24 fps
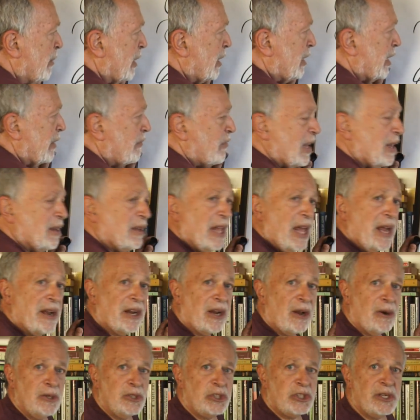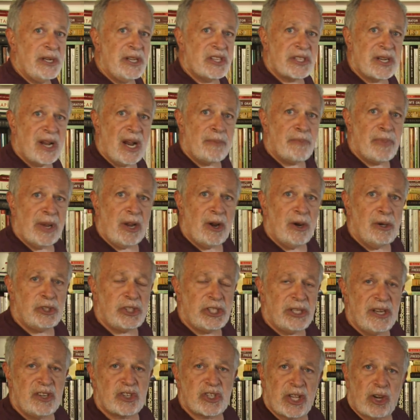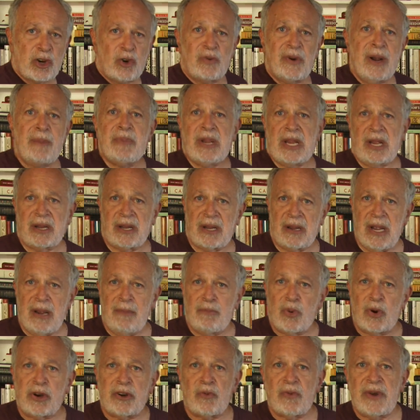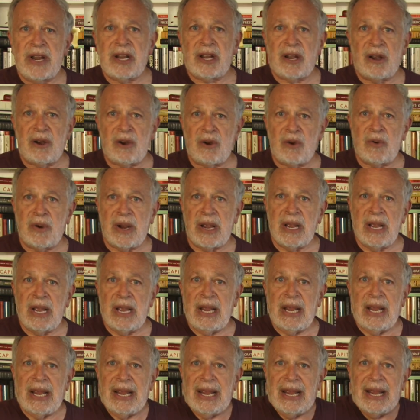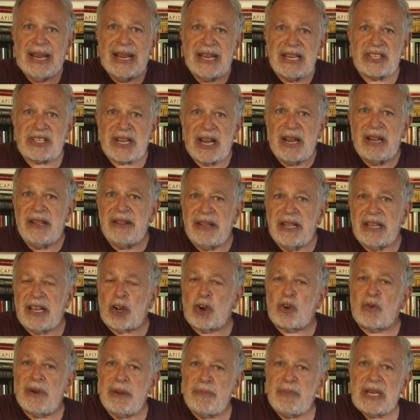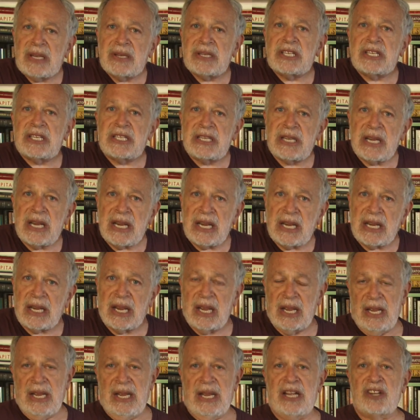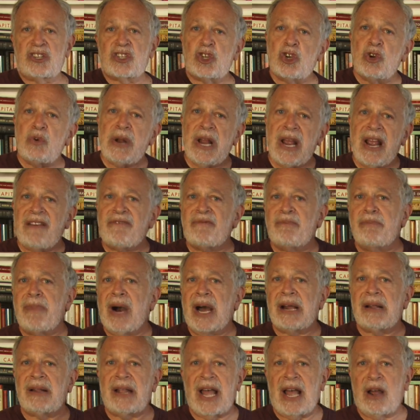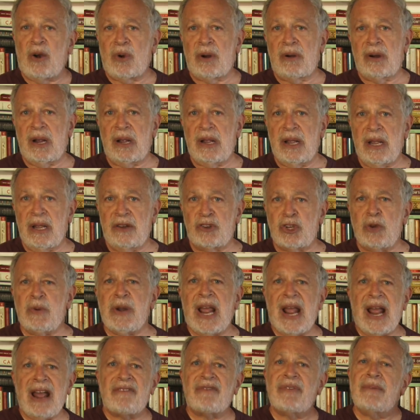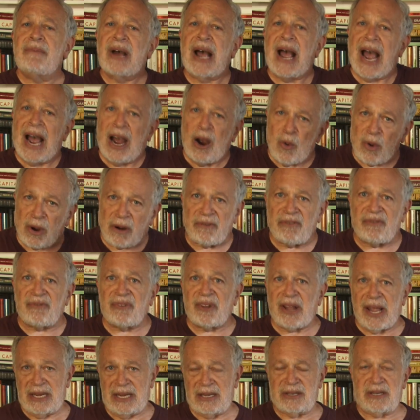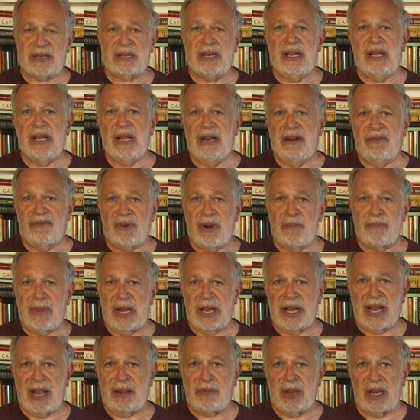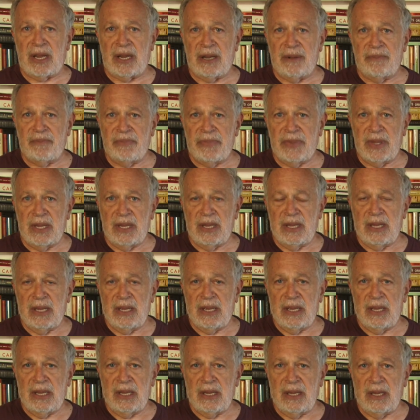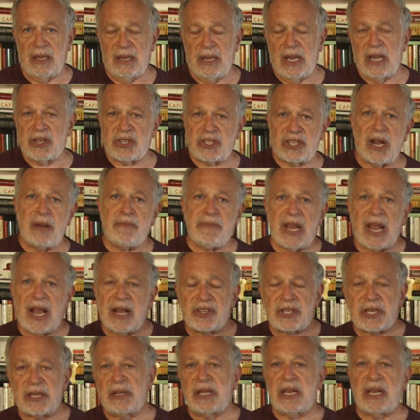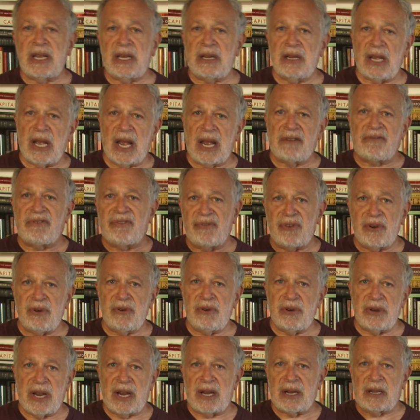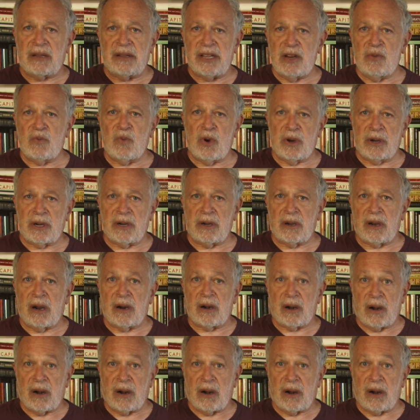in the middle of the Atlantic Ocean. It's not a big ocean. It's the Caribbean. Puerto Rico is in the Caribbean Sea. It's 2.5 hour flight from Miami. Some gasoline and food and clean water